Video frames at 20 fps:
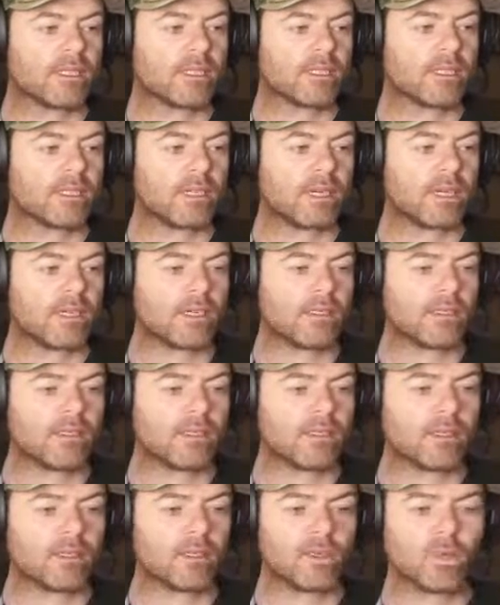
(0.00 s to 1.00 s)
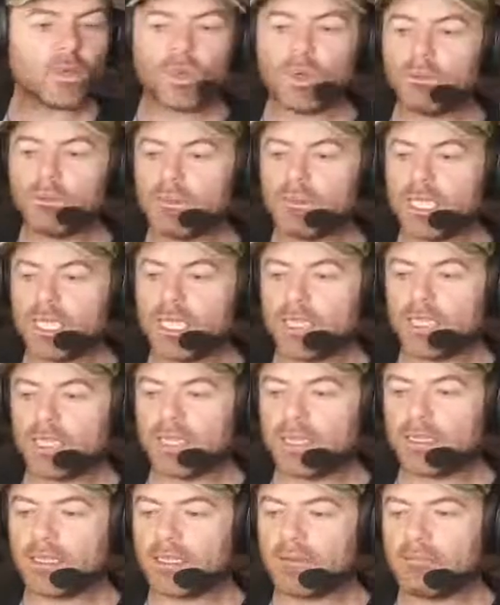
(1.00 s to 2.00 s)
don't normally
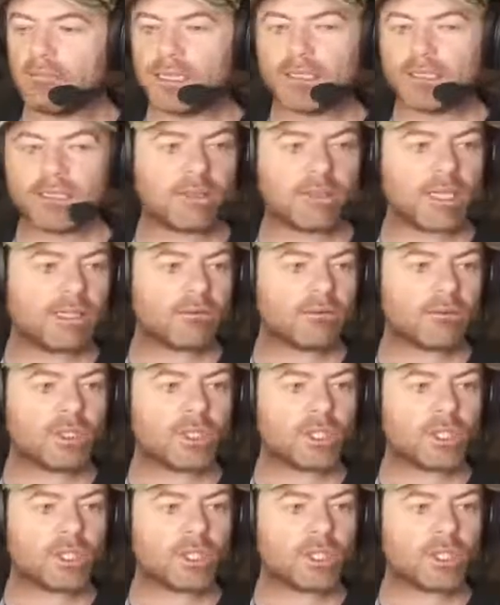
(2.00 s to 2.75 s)
like to mess around